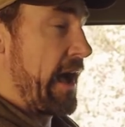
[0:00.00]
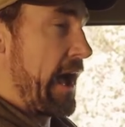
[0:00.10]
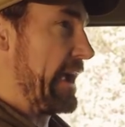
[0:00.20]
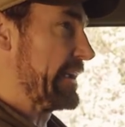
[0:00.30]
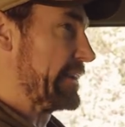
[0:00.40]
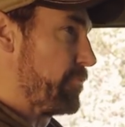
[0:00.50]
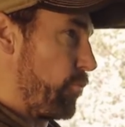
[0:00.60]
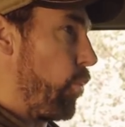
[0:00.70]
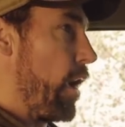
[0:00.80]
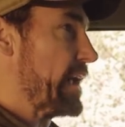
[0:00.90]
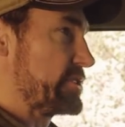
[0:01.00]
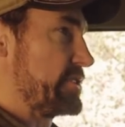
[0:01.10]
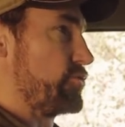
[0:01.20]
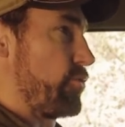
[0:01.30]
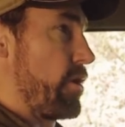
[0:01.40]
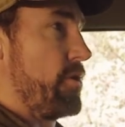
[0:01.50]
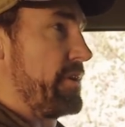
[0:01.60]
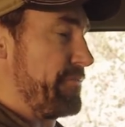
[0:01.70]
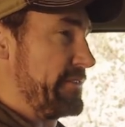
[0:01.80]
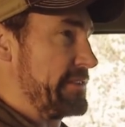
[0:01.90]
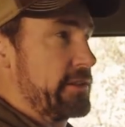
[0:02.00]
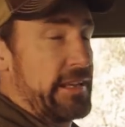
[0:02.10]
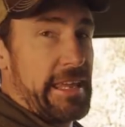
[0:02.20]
I can watch the drone physically,